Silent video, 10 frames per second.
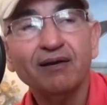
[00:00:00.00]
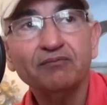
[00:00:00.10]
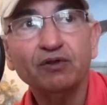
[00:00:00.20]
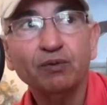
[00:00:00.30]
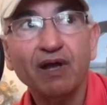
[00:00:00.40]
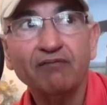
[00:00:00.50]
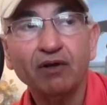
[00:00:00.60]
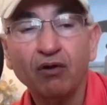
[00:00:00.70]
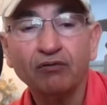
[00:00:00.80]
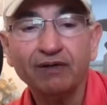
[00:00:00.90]
you will have a
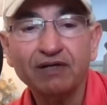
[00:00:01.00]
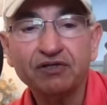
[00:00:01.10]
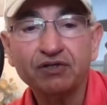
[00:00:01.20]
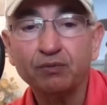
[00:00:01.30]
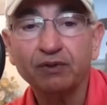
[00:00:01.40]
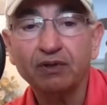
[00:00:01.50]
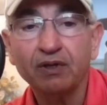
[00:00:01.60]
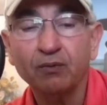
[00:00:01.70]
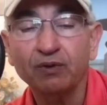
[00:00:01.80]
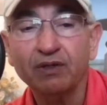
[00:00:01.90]
long relationship
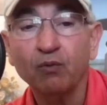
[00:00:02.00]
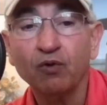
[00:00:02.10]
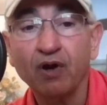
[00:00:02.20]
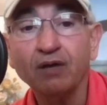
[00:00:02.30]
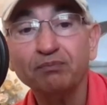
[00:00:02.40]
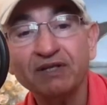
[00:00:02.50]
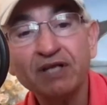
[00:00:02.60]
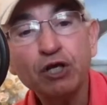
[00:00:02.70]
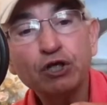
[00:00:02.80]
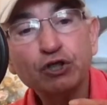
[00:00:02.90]
with them or not, but
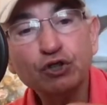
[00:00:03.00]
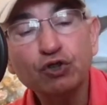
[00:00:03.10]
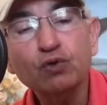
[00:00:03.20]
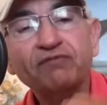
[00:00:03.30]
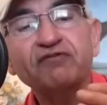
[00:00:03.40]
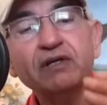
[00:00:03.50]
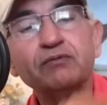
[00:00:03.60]
you feel